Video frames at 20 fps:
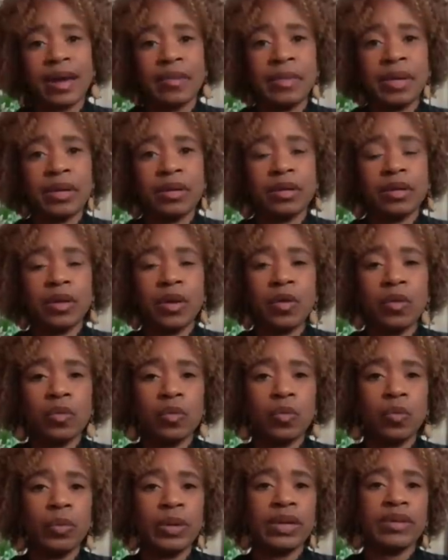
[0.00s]
I mean, you know,
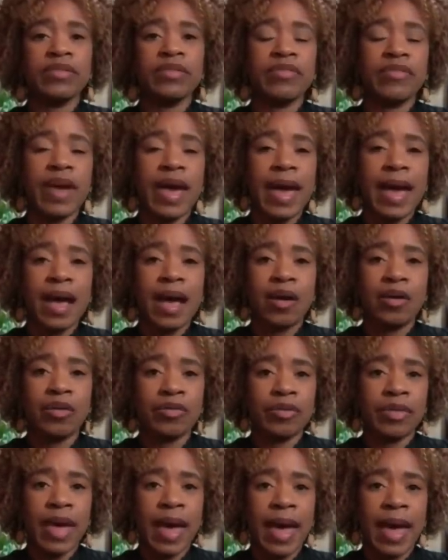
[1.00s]
we
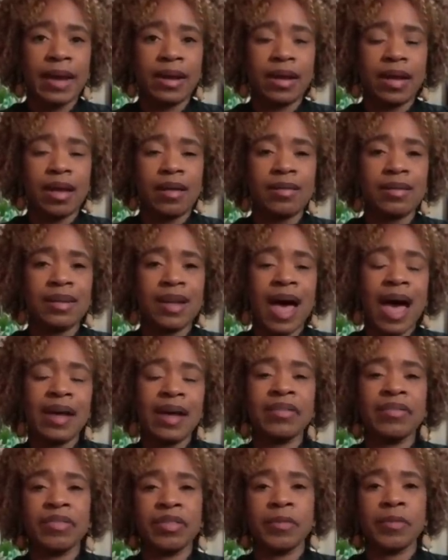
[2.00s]
found that a
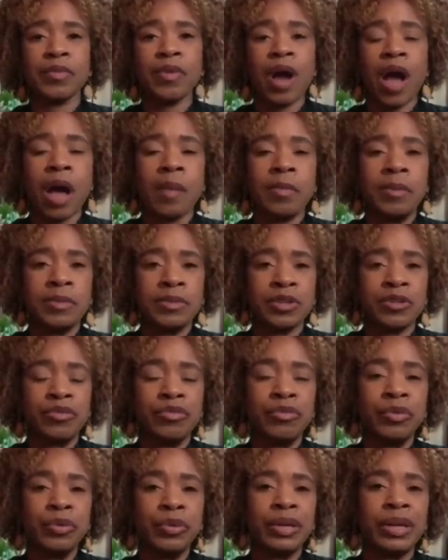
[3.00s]
lot of the problems
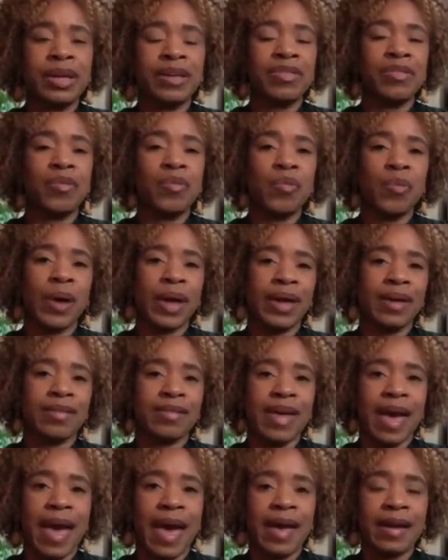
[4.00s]
are rooted in the way
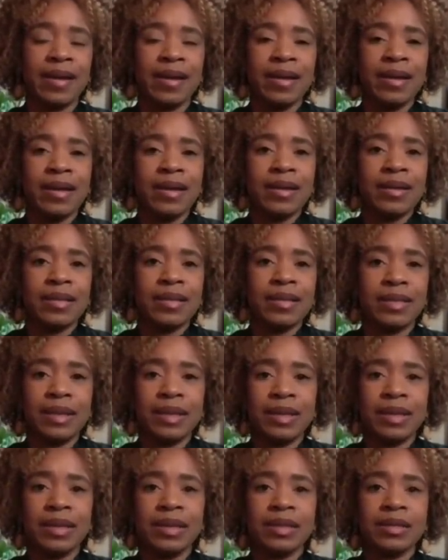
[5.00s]
that
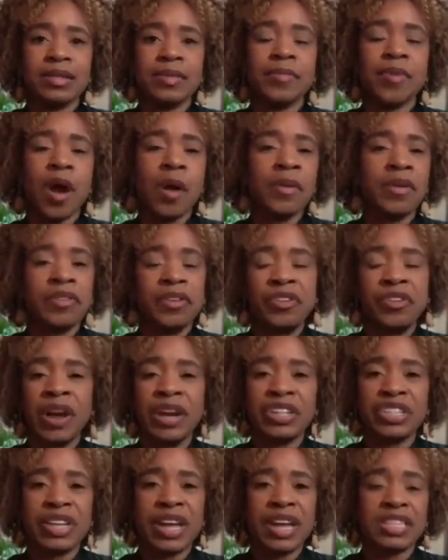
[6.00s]
the Department of
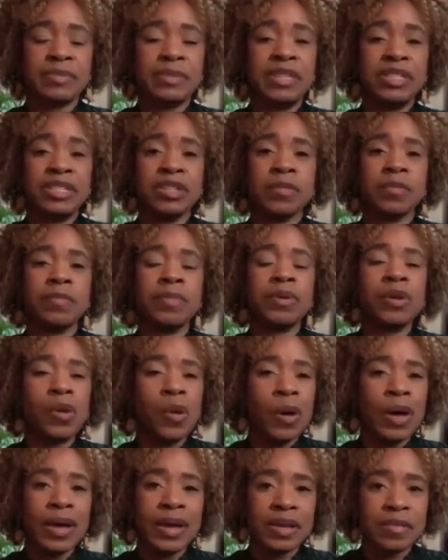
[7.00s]
Correction has been
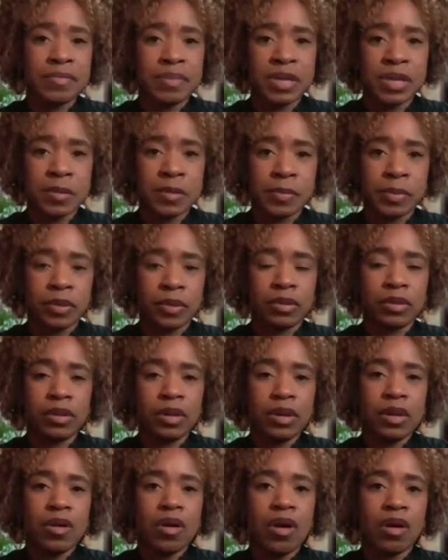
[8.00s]
deploying people
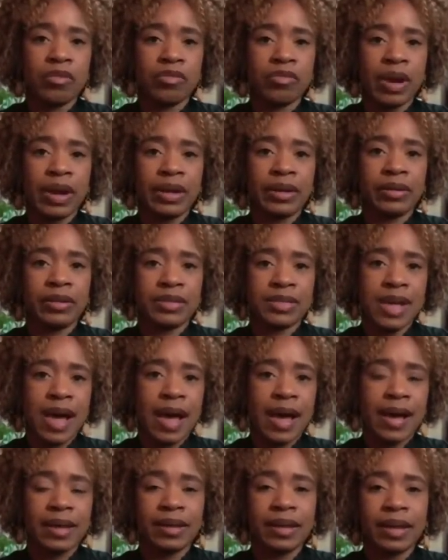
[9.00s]
on Rikers
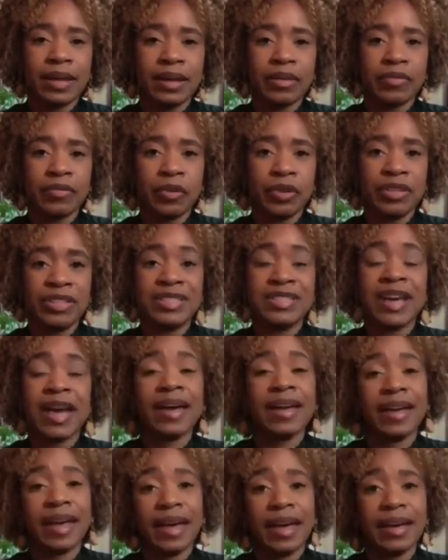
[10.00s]
Island for
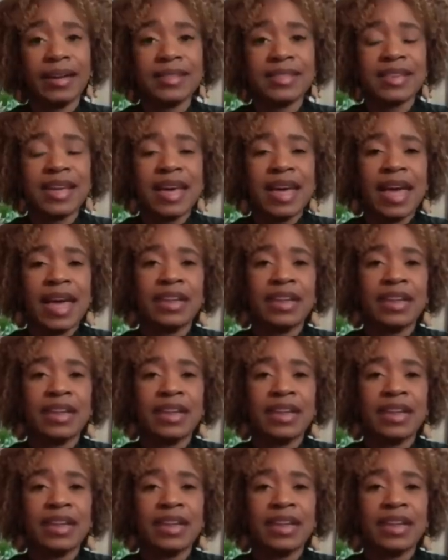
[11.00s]
decades.